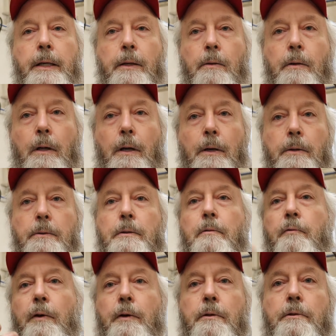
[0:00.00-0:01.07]
it'll close. The
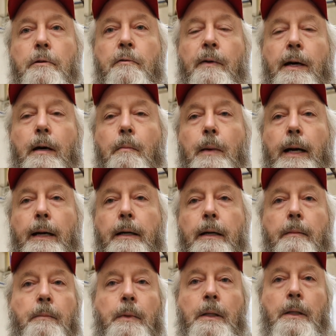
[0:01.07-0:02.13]
furnace will fire back
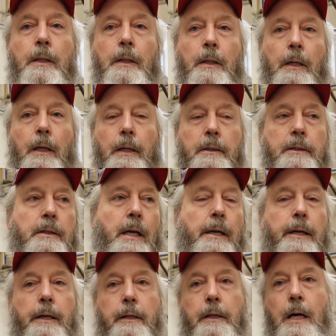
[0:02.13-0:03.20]
up. It's not
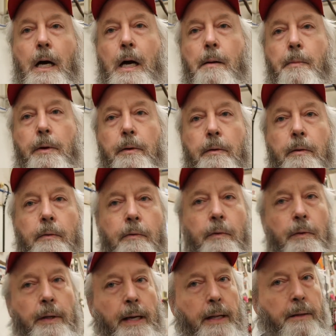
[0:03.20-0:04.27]
uncommon
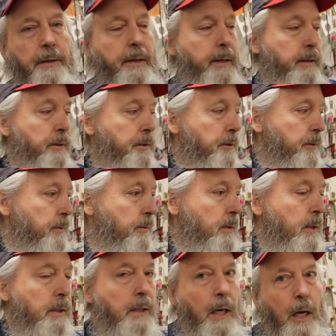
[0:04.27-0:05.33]
for that thing to
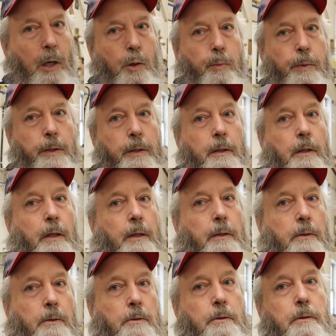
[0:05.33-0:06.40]
open and
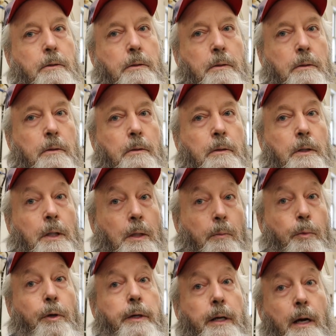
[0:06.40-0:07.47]
close
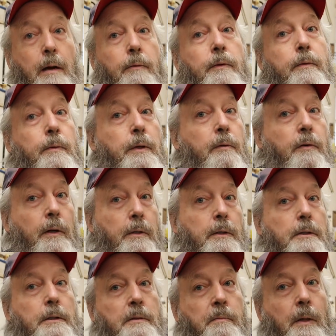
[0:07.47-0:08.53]
pretty often when the
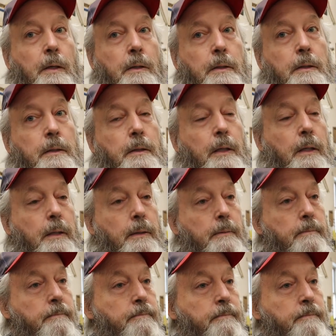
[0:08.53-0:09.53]
furnace is burning. I